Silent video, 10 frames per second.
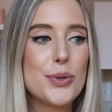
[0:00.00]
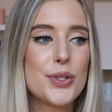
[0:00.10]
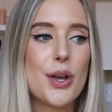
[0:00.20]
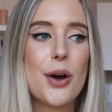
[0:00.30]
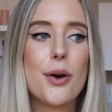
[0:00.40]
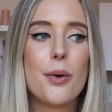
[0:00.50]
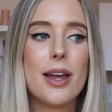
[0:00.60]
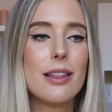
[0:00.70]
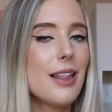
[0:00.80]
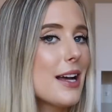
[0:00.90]
So
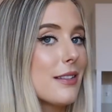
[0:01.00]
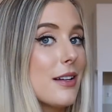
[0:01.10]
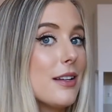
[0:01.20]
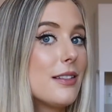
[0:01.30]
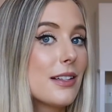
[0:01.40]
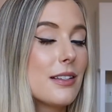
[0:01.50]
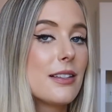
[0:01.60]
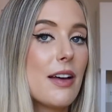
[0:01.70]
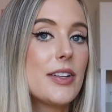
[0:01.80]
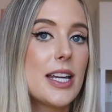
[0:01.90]
it lasts a good six to
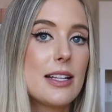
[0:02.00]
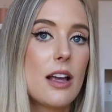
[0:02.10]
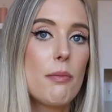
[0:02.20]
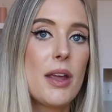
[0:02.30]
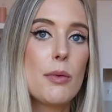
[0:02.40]
seven days on me,